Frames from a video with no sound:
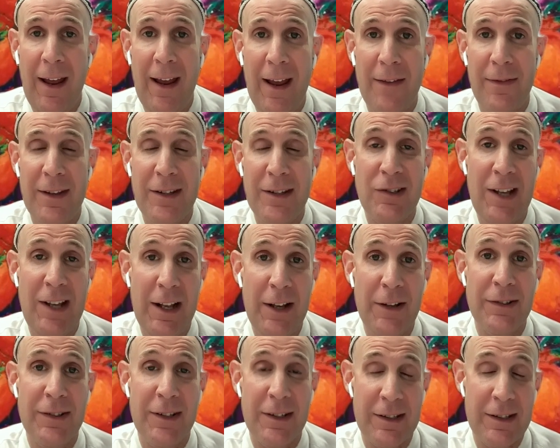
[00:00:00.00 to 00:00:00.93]
And this
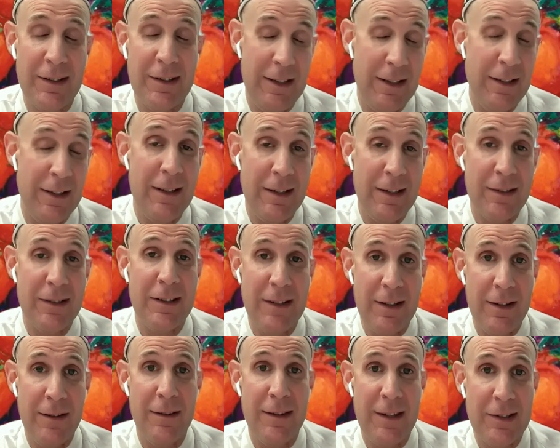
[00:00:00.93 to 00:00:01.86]
tells us that
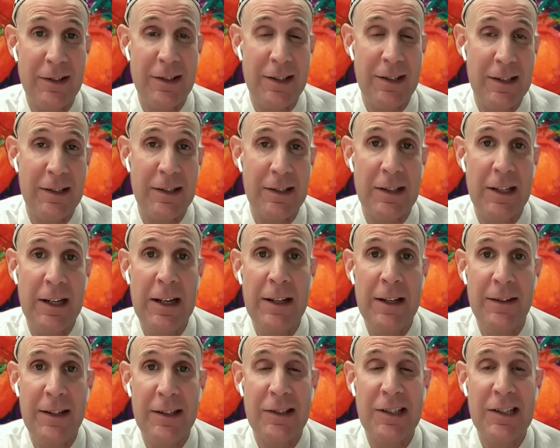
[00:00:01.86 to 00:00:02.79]
this
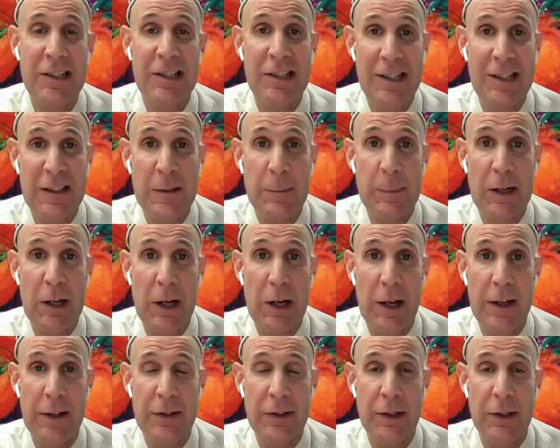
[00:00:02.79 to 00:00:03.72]
exists
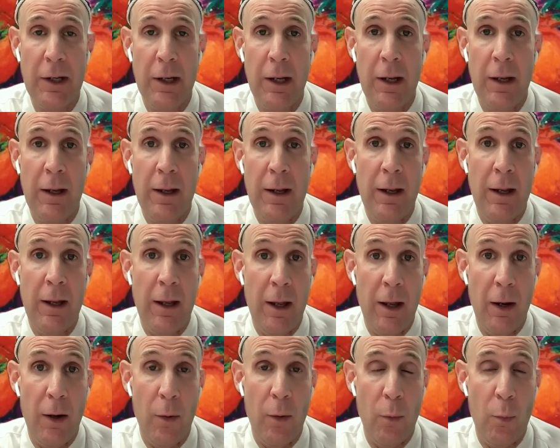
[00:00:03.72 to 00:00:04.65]
because
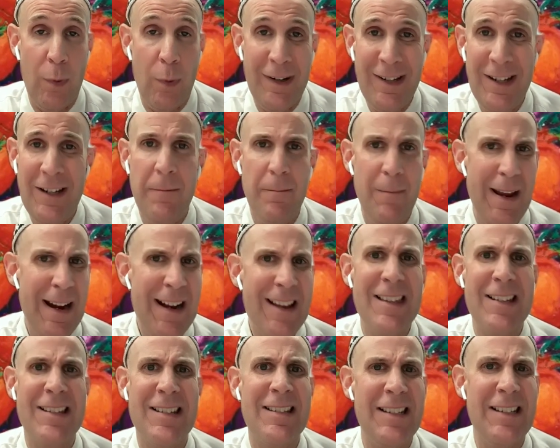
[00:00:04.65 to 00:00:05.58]
we didn't
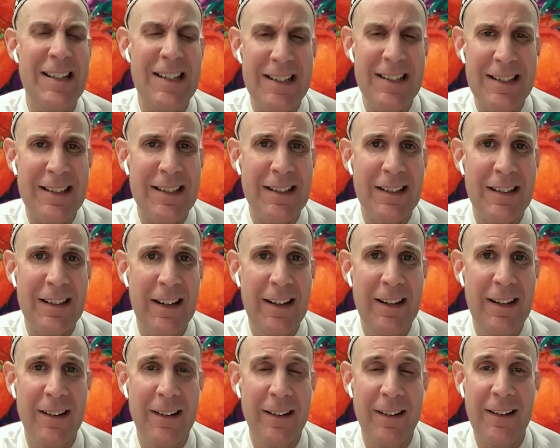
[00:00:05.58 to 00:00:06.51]
make the seeds.
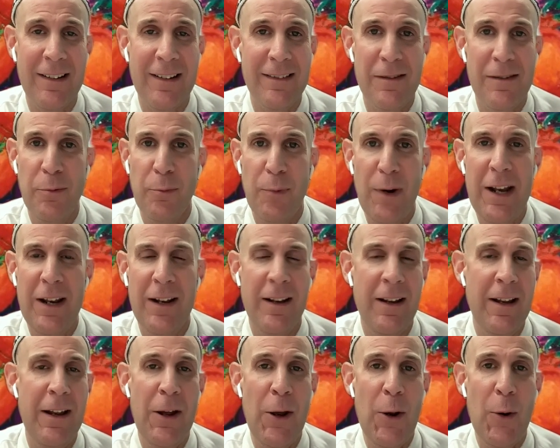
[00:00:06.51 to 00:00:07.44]

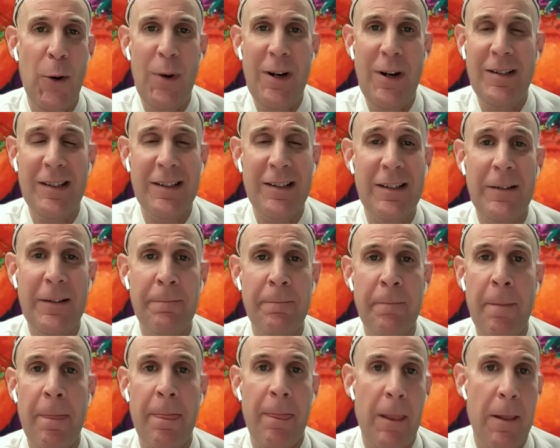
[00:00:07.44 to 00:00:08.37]
We didn't
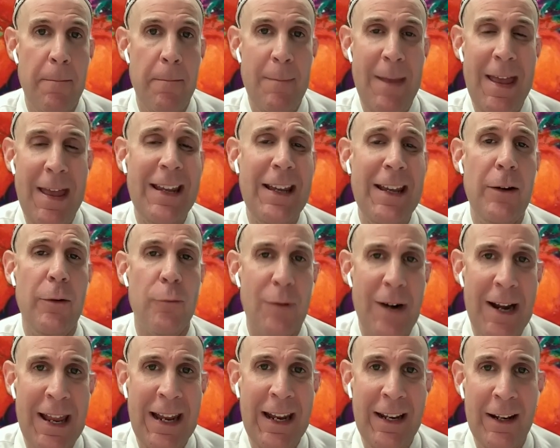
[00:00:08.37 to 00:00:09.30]
make it
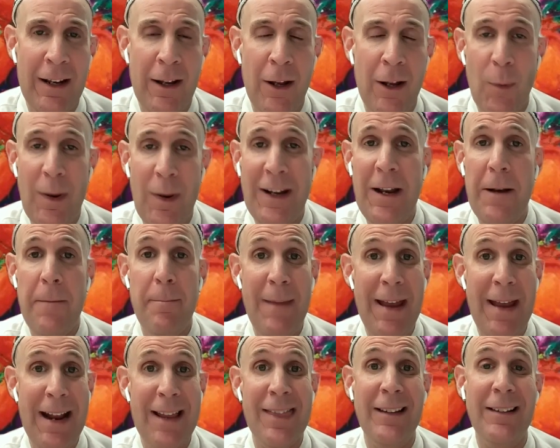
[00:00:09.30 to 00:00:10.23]
rain. We didn't
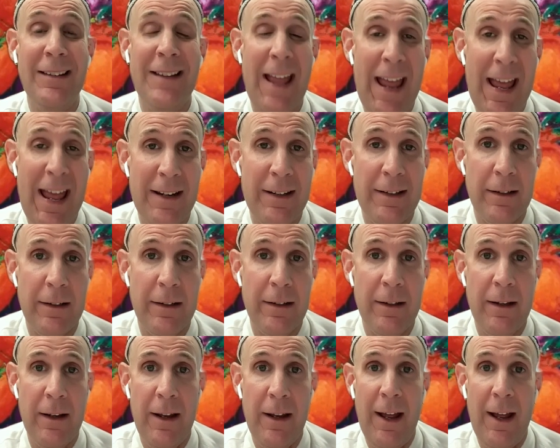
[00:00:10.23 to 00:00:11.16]
make the land.
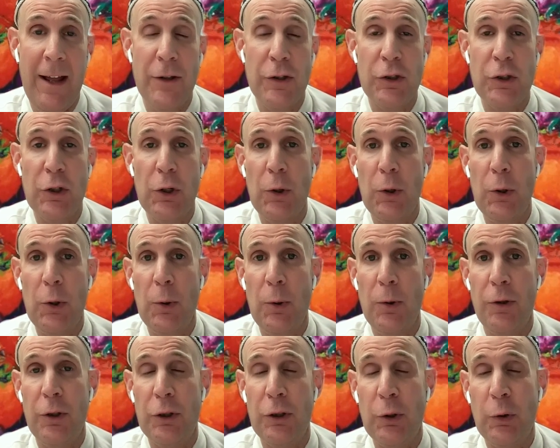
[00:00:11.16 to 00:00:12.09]
And
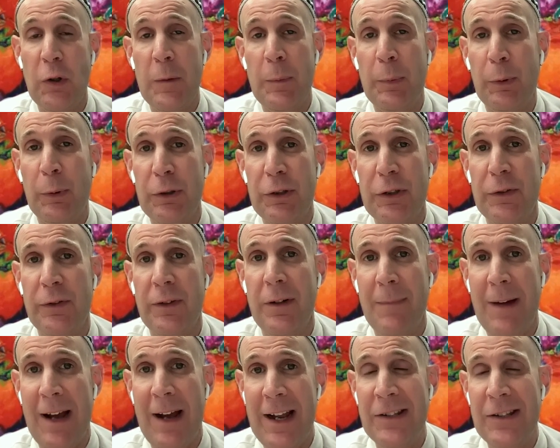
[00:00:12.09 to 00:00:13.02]
so the Torah portion
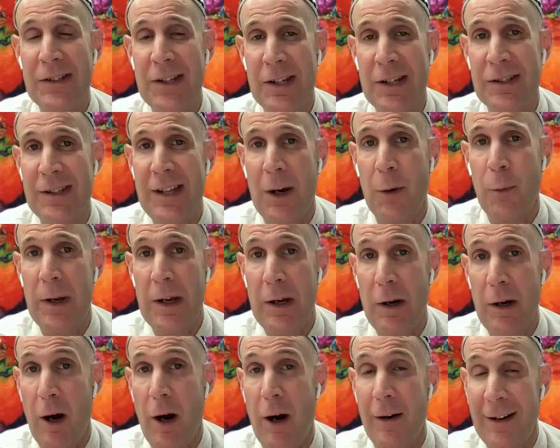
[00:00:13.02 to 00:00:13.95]
reminds us that
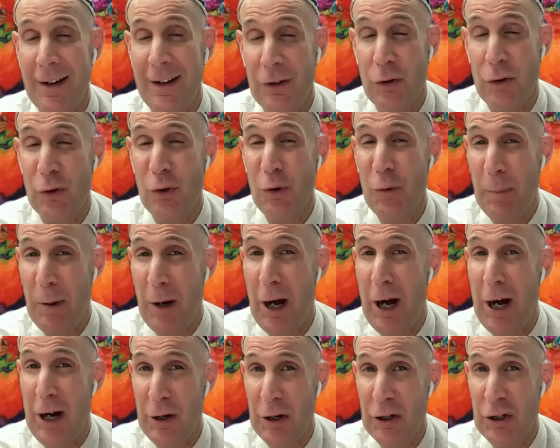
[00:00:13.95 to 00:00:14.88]
we are in true
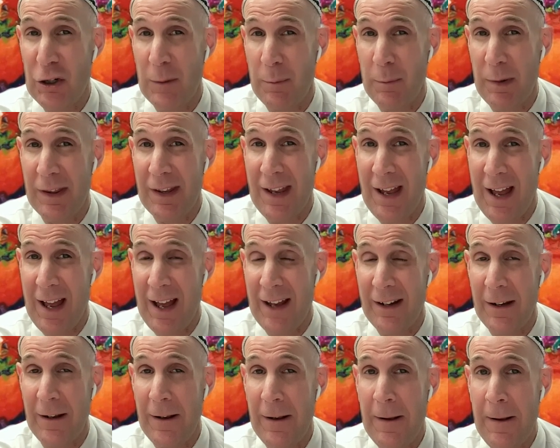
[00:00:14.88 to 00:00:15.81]
partnership with
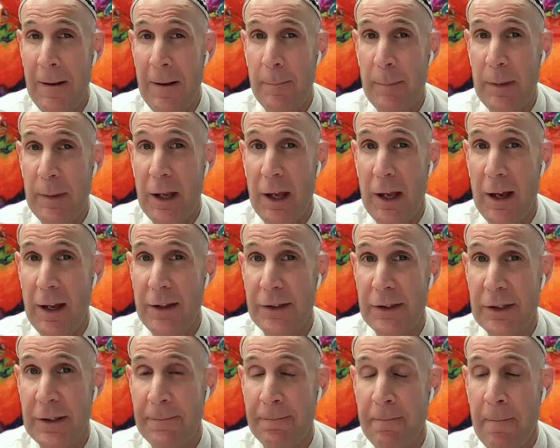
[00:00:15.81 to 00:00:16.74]
God,
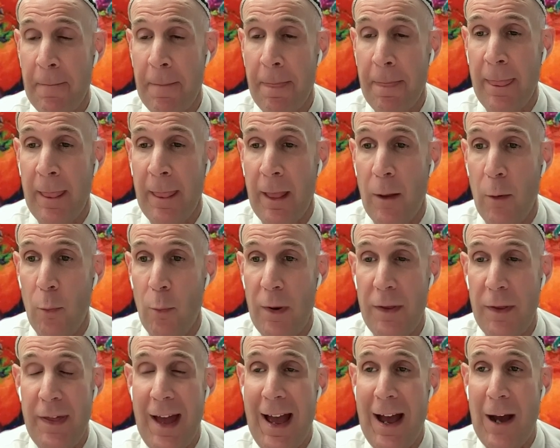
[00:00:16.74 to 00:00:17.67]
because
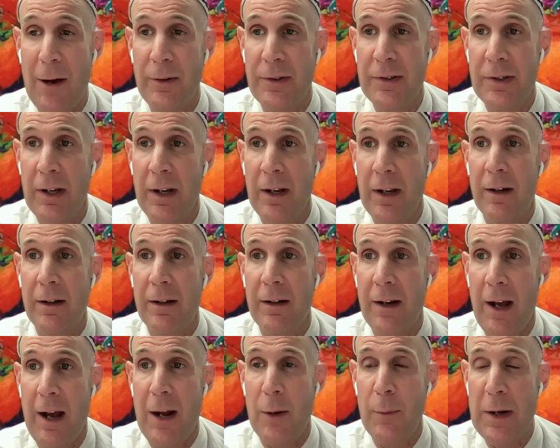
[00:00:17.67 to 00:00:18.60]
without
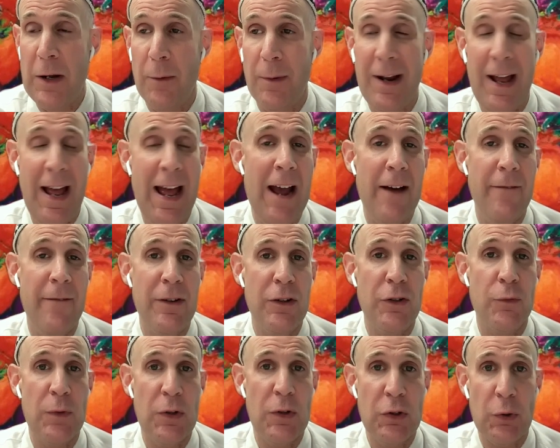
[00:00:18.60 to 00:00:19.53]
God, we don't have
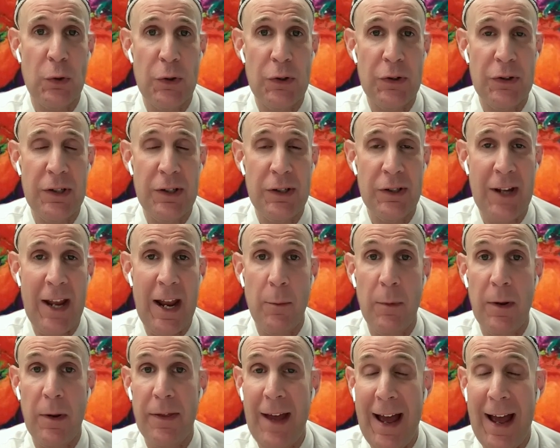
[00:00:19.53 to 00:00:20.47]
these resources.
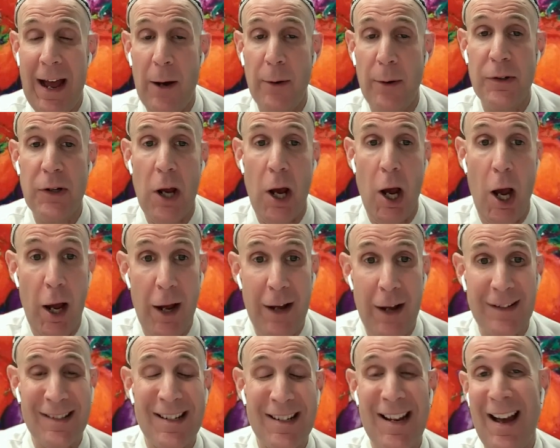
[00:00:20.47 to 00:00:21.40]
And without
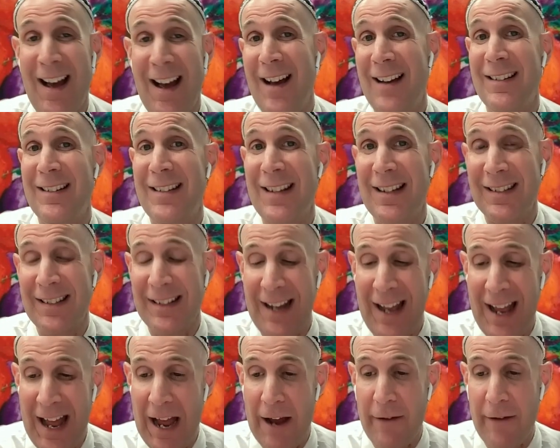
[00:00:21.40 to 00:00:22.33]
us, God doesn't
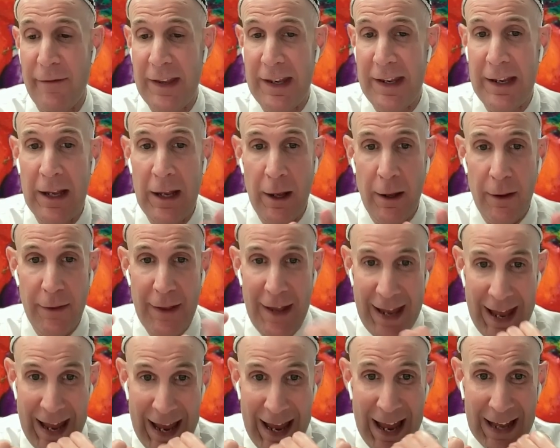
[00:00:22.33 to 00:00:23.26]
have the
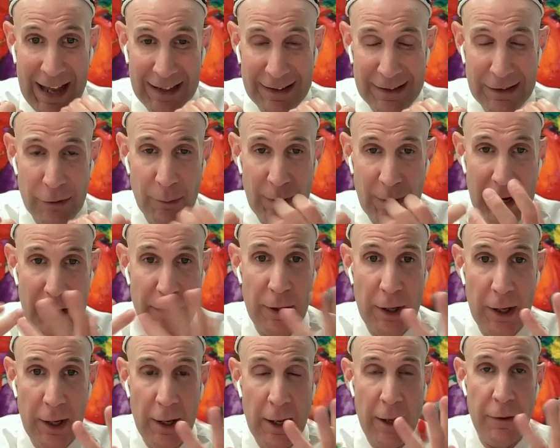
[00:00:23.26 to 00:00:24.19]
hands, right?
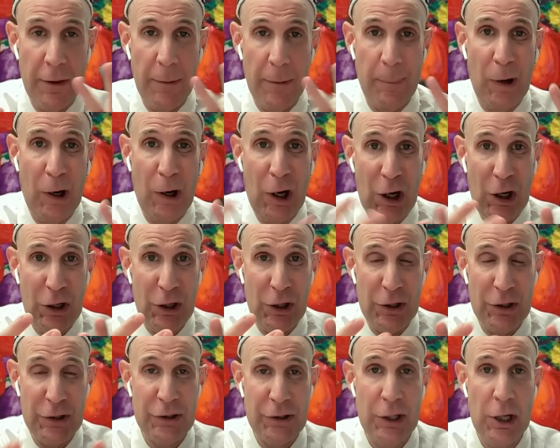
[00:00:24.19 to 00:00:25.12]
The
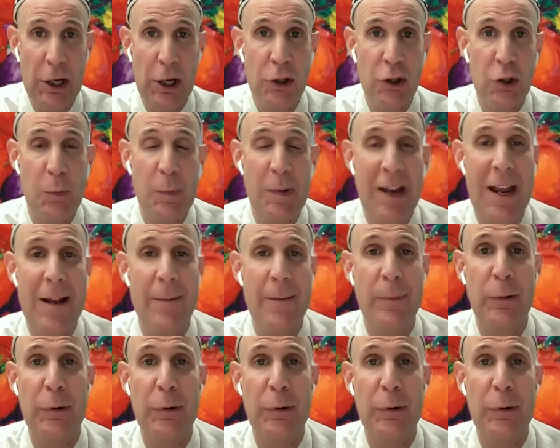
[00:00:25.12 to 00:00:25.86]
partners to be